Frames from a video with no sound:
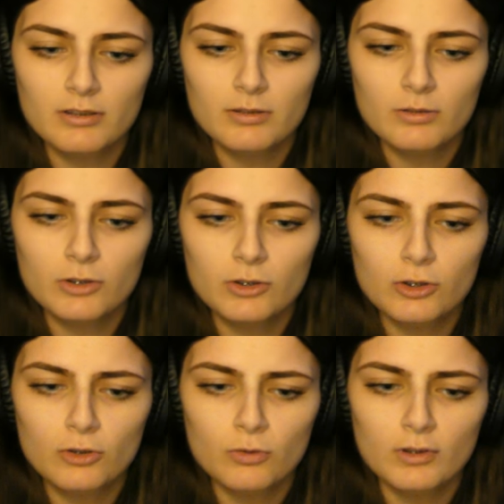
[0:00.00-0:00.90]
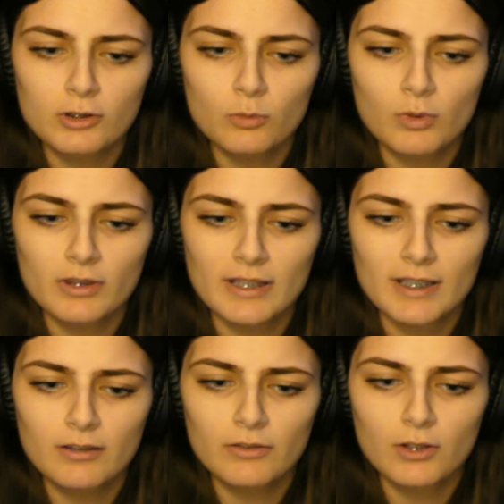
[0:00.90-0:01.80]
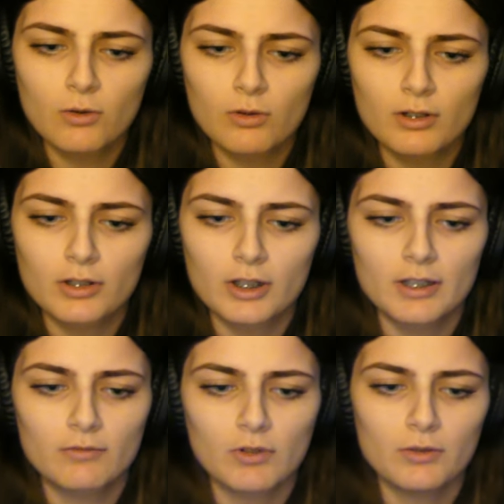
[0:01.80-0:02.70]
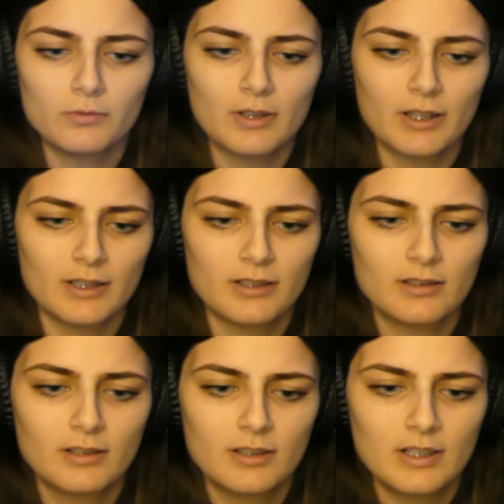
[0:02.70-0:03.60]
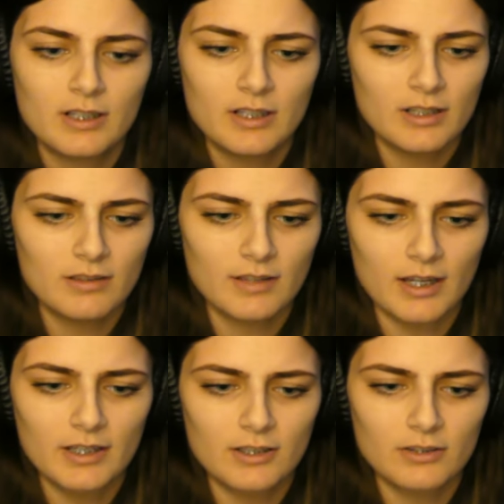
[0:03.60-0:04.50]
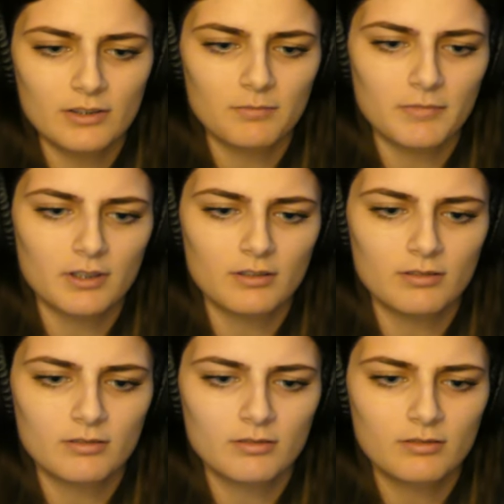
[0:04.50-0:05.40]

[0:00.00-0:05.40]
knew the truth is the one that killed the coroner and wrote that he lied or something.